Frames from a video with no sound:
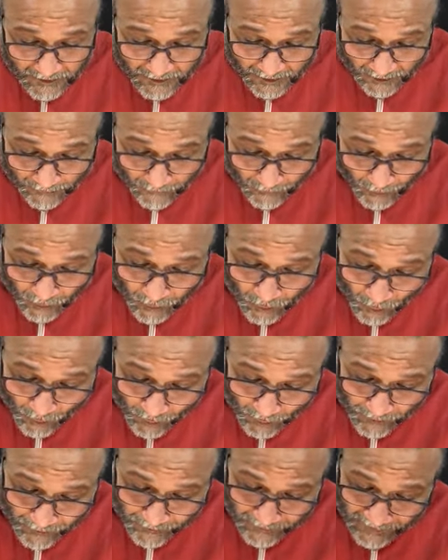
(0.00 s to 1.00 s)
Therefore,
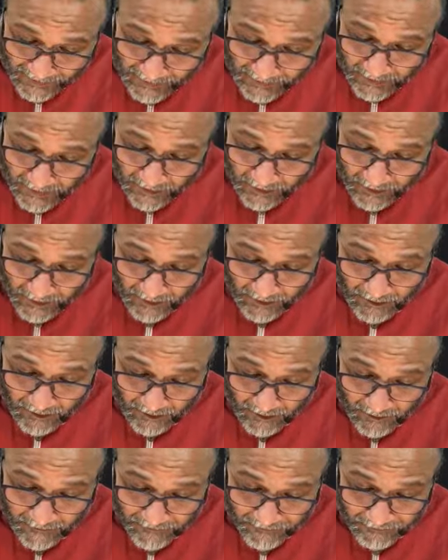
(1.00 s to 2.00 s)
don't make
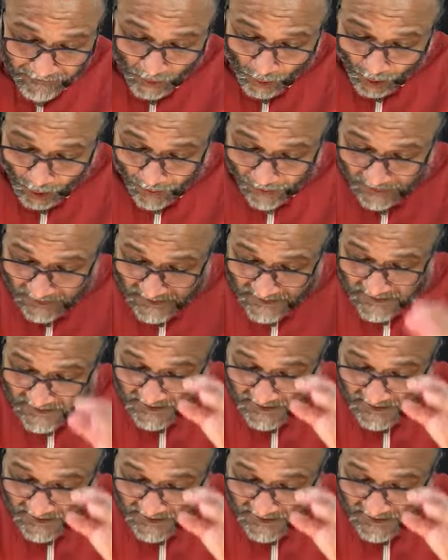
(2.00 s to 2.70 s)
a common